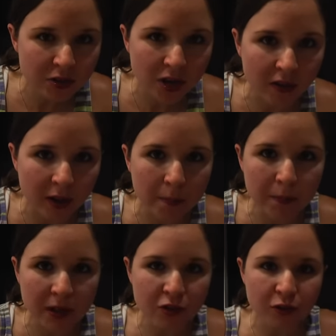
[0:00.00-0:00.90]
so I got like a
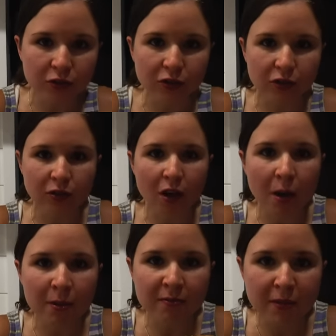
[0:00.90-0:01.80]
big
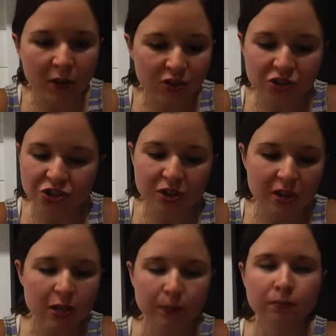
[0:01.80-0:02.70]
glob of melted
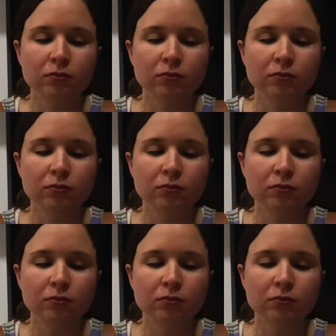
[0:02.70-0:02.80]
cheese.